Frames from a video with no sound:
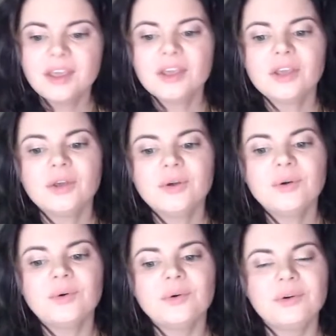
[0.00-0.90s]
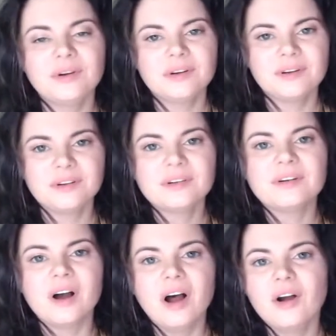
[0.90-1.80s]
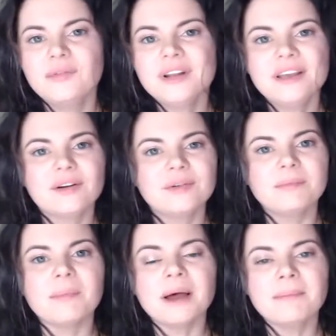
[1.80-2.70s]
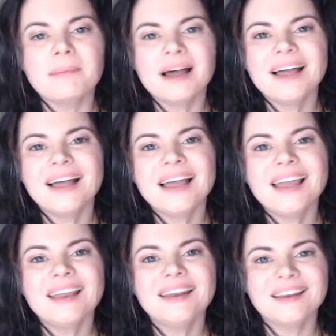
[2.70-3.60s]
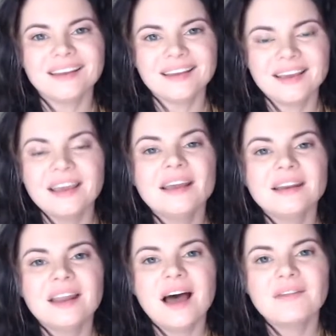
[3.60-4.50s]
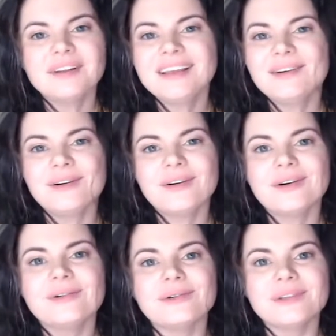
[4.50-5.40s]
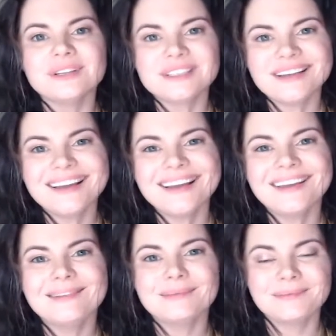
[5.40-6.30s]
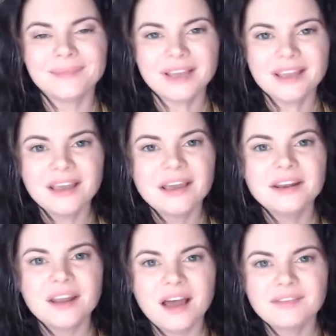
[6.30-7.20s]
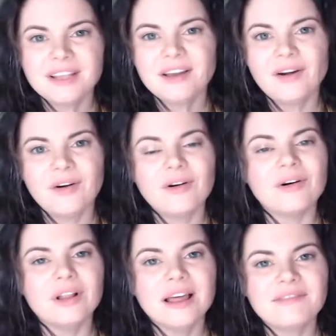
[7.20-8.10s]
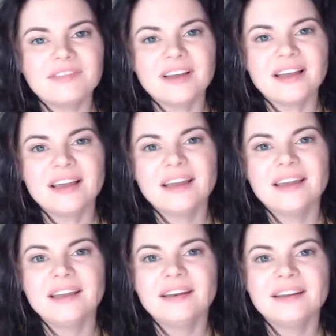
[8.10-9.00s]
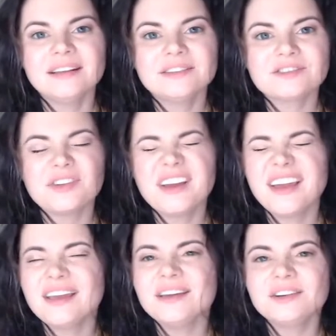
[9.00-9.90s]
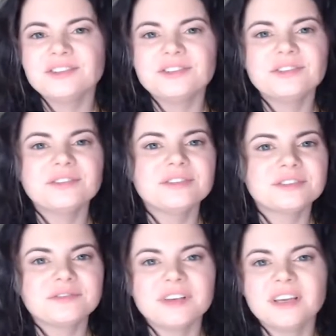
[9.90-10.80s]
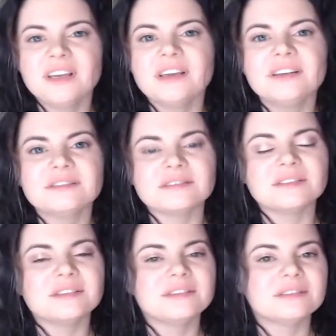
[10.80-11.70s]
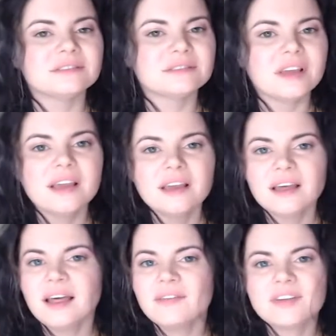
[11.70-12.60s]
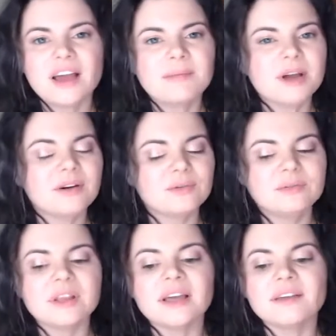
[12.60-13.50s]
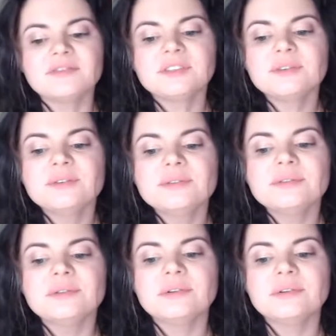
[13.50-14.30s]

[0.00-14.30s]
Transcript: You aren't really on my mind, not really all the time, not really all I find in strangers' faces. I've got my own life too,